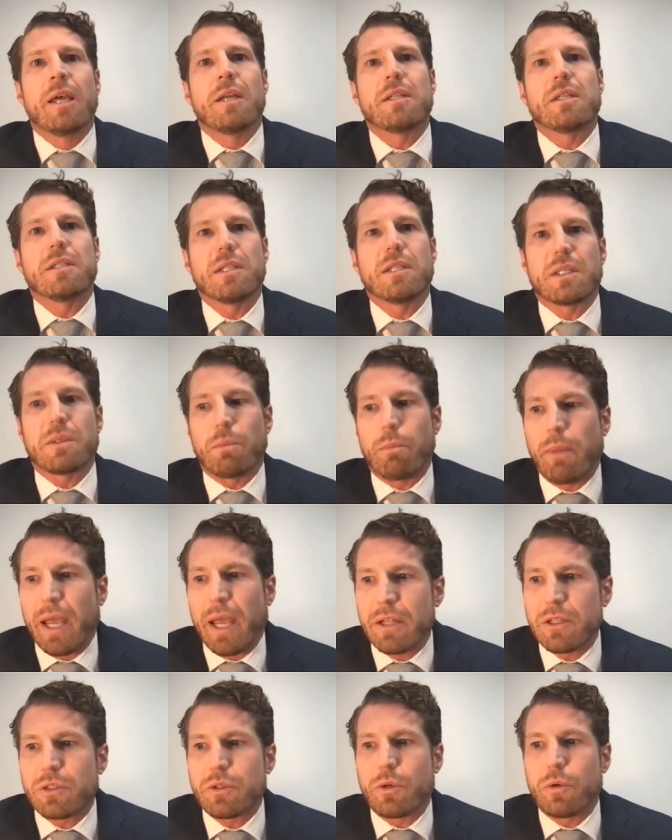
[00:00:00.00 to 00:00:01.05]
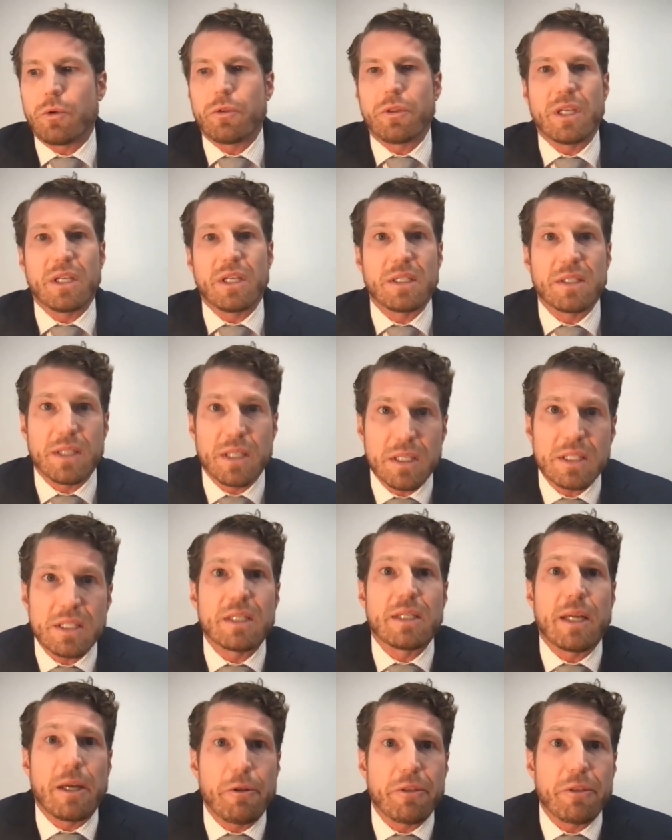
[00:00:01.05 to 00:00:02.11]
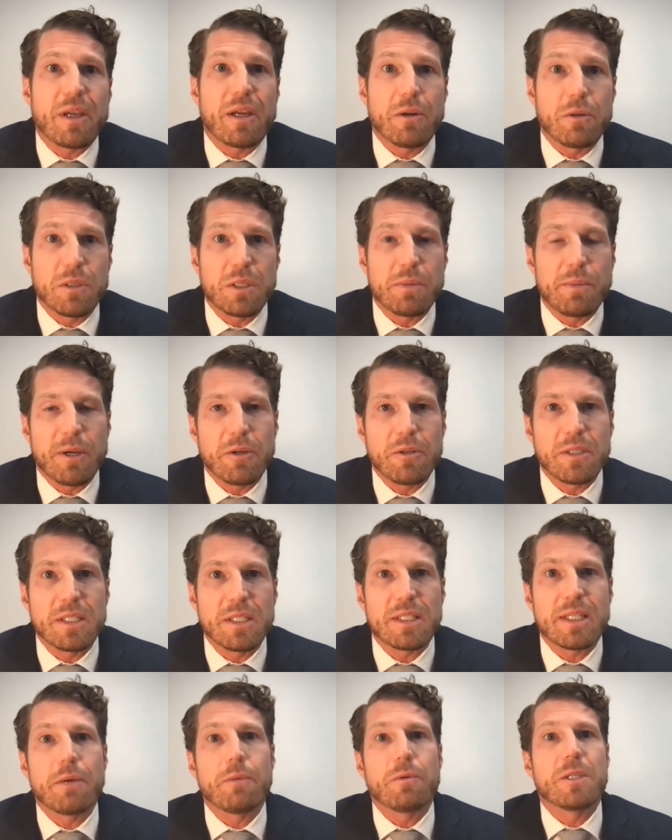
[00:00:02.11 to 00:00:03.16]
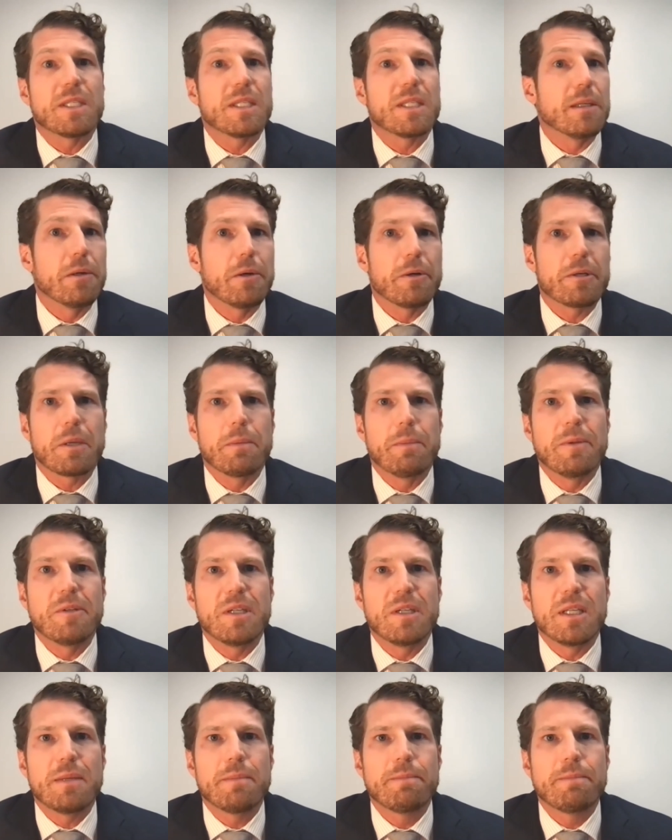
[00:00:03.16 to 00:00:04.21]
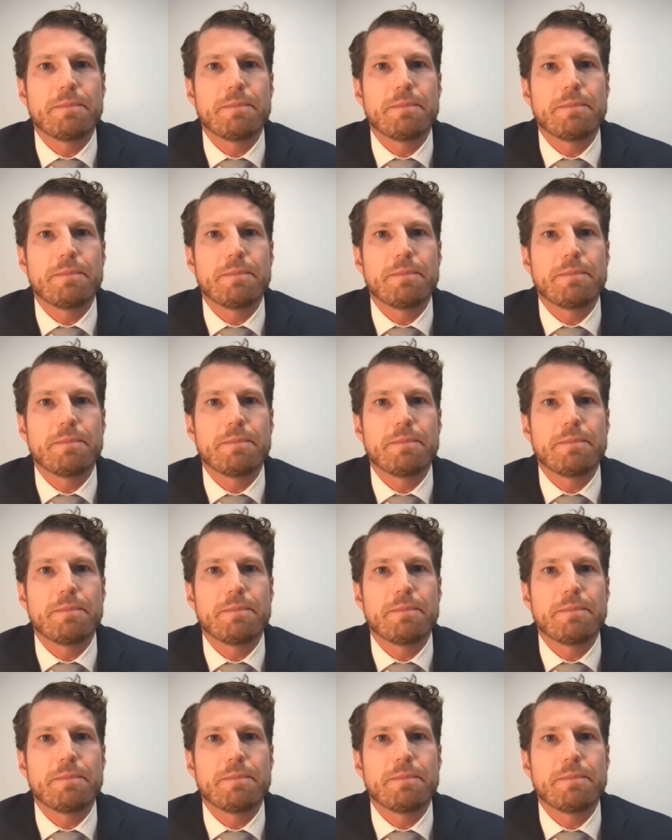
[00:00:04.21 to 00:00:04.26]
to dismantle the existing healthcare disparities that we see in our community.